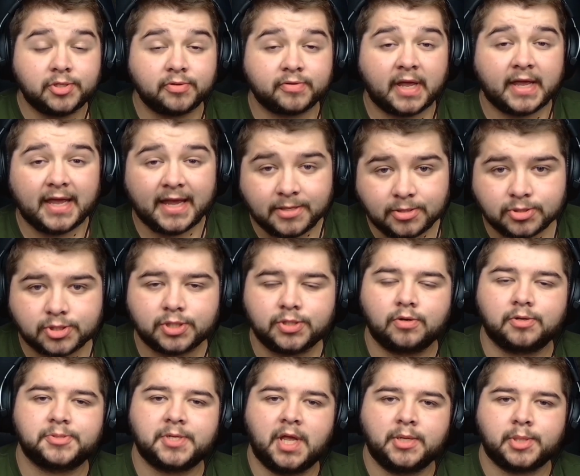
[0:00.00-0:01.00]
do get into your
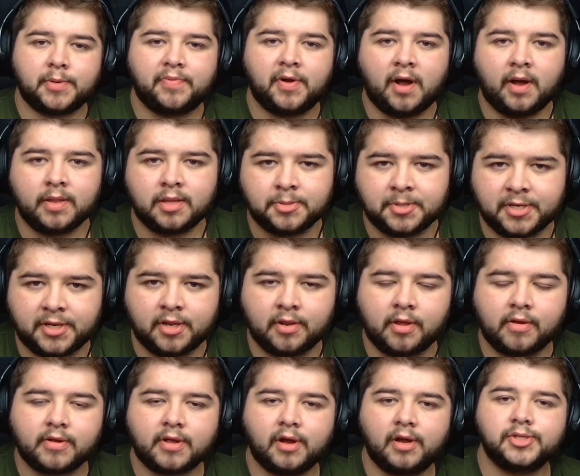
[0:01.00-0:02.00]
favourite part of the video though,
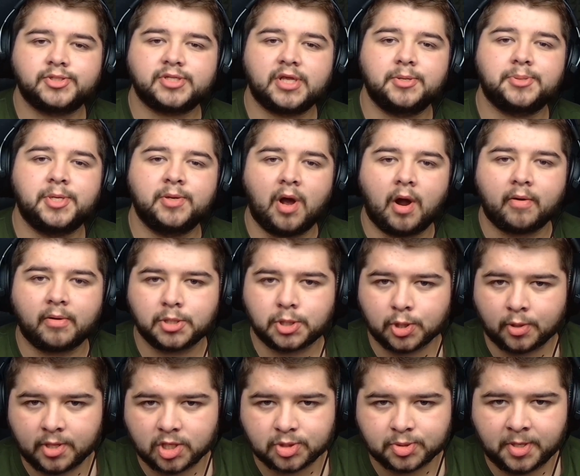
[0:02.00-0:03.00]
guys, if you are
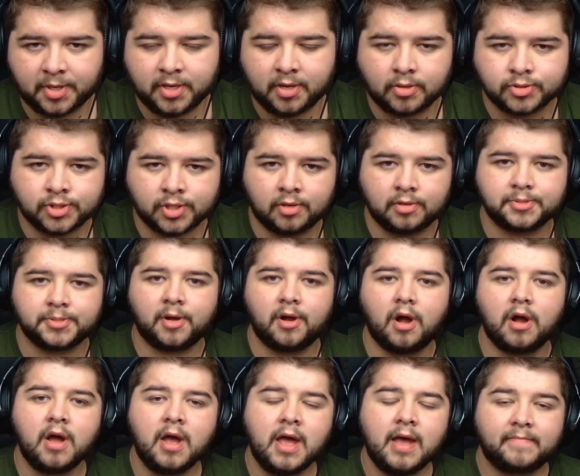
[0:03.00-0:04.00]
enjoying this video so
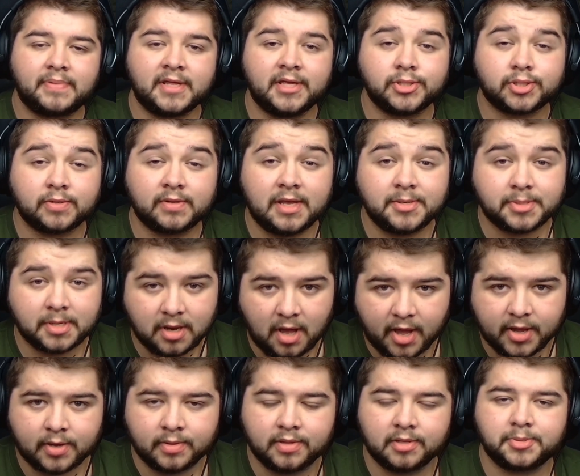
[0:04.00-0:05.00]
far, please do leave a
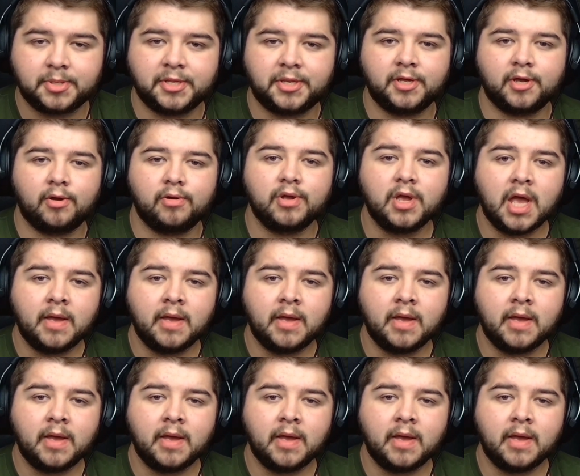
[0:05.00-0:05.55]
like on the video.